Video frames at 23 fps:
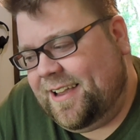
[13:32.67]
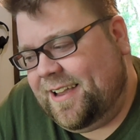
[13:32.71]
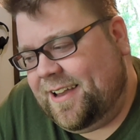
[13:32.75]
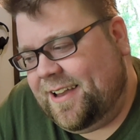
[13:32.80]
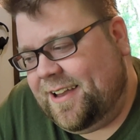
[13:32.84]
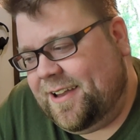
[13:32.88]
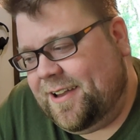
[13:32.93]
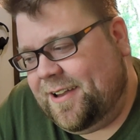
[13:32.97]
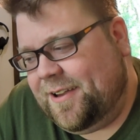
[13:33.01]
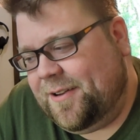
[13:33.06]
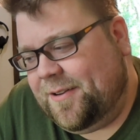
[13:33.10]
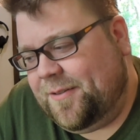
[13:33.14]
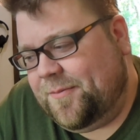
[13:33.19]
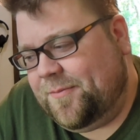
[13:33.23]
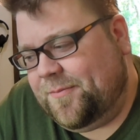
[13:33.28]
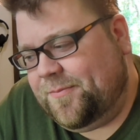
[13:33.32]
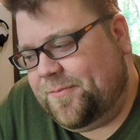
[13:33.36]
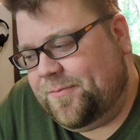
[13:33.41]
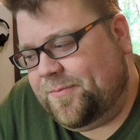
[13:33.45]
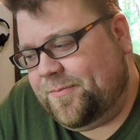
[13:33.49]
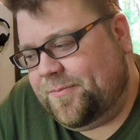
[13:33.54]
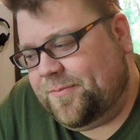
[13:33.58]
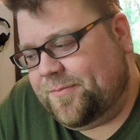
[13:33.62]

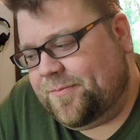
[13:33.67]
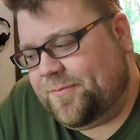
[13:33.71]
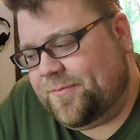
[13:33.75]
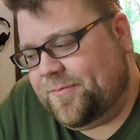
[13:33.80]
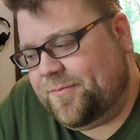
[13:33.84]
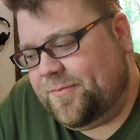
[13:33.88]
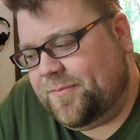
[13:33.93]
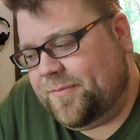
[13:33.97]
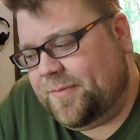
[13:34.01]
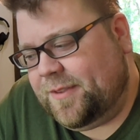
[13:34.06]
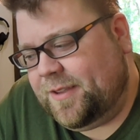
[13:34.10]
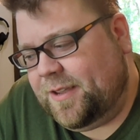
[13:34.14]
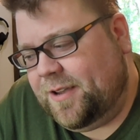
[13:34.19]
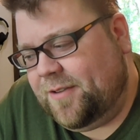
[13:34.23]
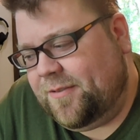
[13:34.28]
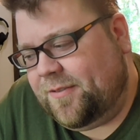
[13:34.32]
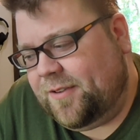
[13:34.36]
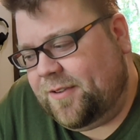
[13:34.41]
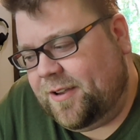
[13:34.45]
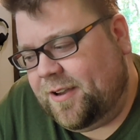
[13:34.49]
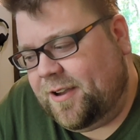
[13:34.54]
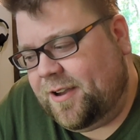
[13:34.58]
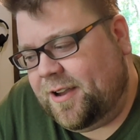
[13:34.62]

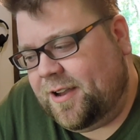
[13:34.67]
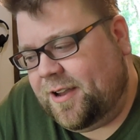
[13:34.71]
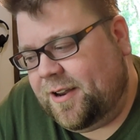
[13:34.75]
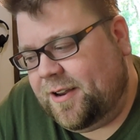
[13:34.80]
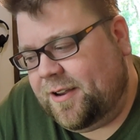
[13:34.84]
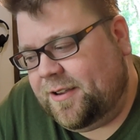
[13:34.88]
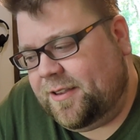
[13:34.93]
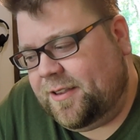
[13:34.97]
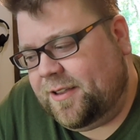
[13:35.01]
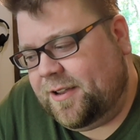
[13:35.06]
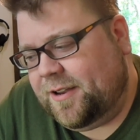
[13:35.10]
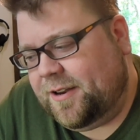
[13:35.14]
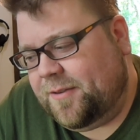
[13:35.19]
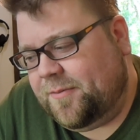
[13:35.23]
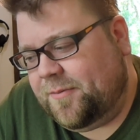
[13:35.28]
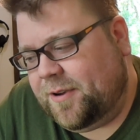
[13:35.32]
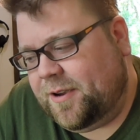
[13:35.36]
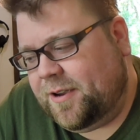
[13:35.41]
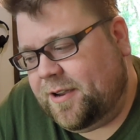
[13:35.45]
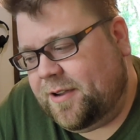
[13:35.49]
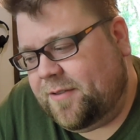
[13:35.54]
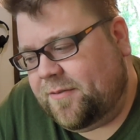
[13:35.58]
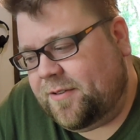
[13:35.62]
if not, then I
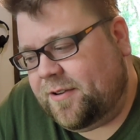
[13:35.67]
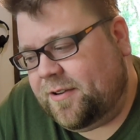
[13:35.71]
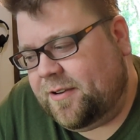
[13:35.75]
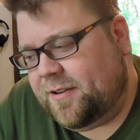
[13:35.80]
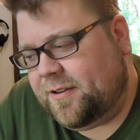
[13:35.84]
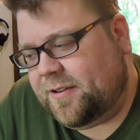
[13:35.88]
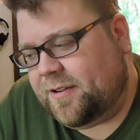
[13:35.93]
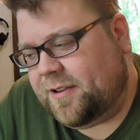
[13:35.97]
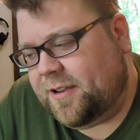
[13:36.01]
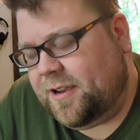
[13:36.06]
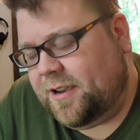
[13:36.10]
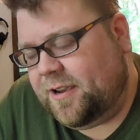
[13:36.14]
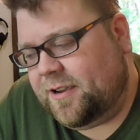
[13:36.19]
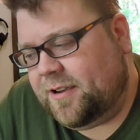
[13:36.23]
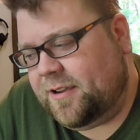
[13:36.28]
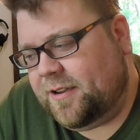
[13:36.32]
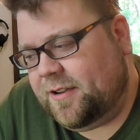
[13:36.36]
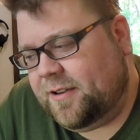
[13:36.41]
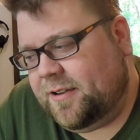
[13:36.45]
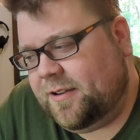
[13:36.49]
might have to just like,